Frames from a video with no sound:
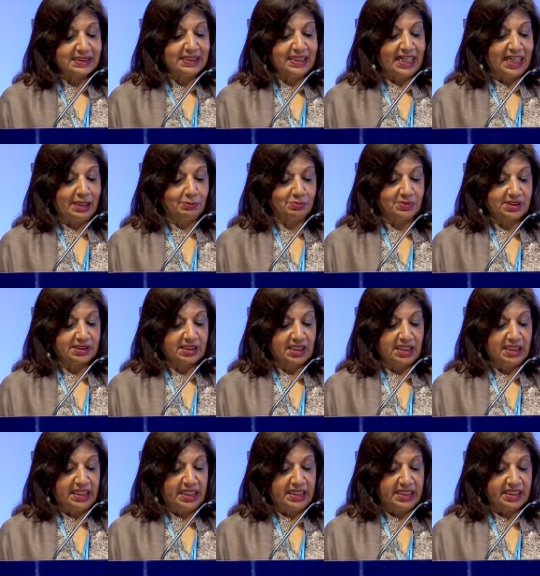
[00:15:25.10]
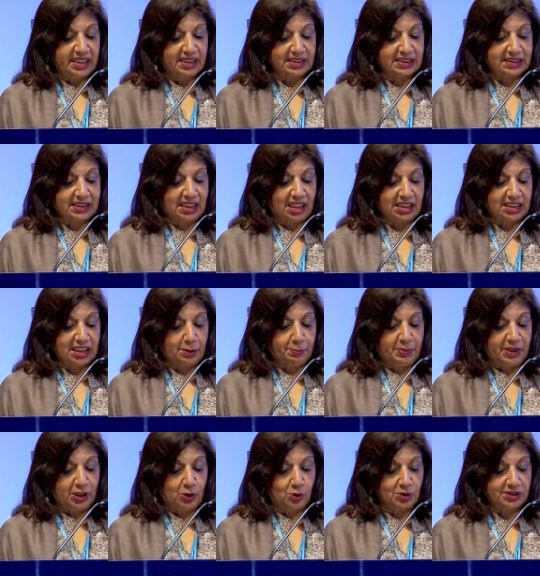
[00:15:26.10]
names in India's startup
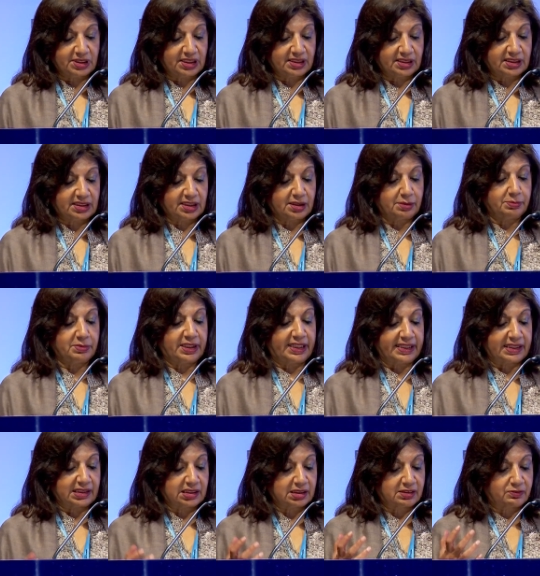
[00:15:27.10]
ecosystem like